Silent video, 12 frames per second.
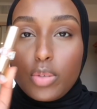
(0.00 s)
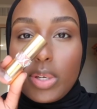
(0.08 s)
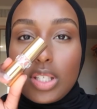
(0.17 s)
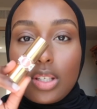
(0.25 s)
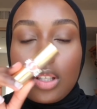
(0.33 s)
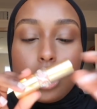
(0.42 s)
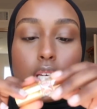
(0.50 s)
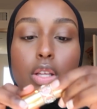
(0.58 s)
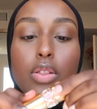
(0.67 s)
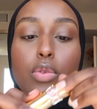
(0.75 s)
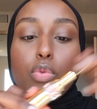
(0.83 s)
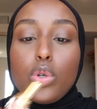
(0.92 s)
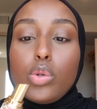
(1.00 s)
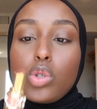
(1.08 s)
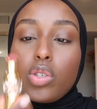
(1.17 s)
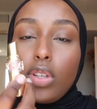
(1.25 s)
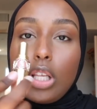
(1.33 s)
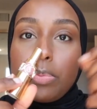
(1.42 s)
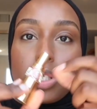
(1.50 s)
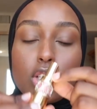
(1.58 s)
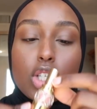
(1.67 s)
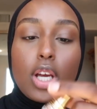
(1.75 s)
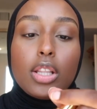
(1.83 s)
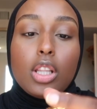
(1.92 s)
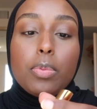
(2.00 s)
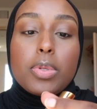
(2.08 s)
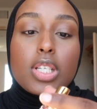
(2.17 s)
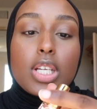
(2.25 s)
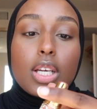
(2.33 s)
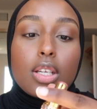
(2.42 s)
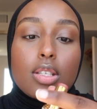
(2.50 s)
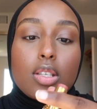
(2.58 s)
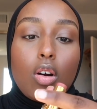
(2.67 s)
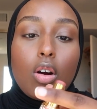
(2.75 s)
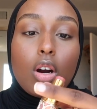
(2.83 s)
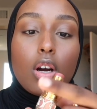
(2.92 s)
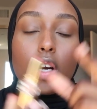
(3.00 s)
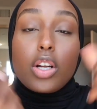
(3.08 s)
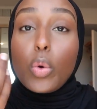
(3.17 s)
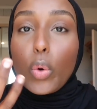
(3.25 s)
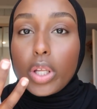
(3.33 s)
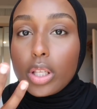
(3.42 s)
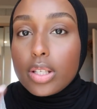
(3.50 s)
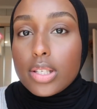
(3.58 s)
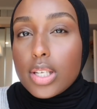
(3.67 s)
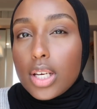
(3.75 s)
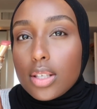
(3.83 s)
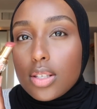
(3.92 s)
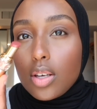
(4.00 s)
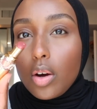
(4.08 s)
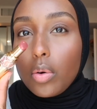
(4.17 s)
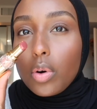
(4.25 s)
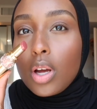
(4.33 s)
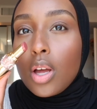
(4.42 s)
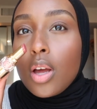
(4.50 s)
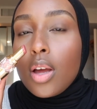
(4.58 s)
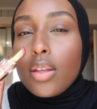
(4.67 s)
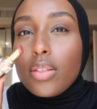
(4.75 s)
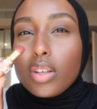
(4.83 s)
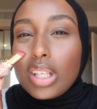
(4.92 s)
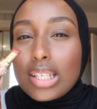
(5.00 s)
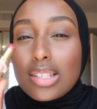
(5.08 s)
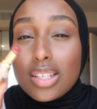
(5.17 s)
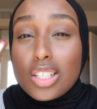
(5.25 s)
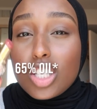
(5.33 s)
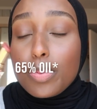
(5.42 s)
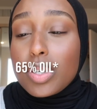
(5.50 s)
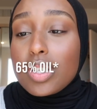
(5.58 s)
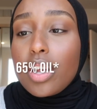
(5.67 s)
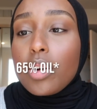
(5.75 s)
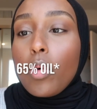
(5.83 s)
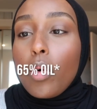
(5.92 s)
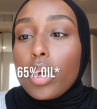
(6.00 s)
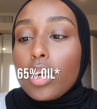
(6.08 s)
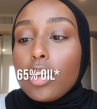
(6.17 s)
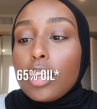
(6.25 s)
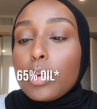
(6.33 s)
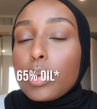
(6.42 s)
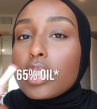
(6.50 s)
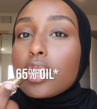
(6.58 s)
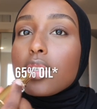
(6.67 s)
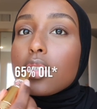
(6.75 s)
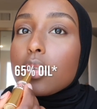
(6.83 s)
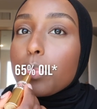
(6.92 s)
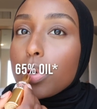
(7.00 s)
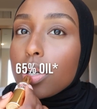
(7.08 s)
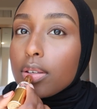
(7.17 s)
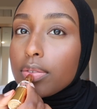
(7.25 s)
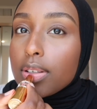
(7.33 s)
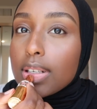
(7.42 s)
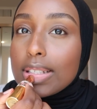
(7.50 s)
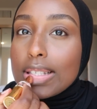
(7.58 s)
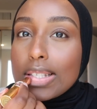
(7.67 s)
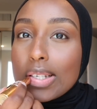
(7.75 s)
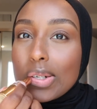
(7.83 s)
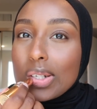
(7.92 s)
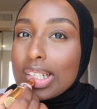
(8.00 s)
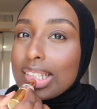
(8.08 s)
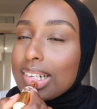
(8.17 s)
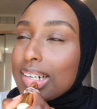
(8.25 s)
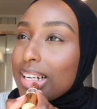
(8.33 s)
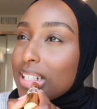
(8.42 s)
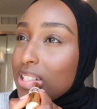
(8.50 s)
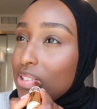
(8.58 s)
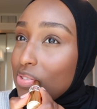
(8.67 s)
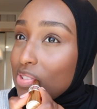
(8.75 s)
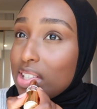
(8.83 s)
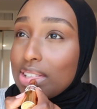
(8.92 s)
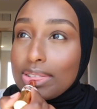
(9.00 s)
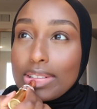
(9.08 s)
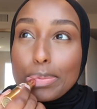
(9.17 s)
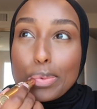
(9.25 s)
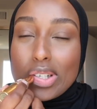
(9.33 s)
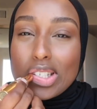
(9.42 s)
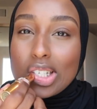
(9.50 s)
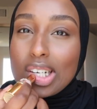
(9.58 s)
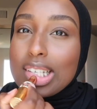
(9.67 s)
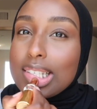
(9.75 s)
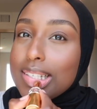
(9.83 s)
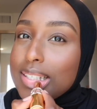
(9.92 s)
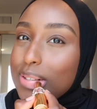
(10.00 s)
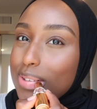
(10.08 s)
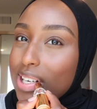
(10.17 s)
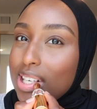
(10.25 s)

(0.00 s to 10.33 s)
So basically the Rouge Volupte Shine lipsticks are an oil and stick. So they're like 60% oil, which is perfect. So they're actually very, very moisturizing to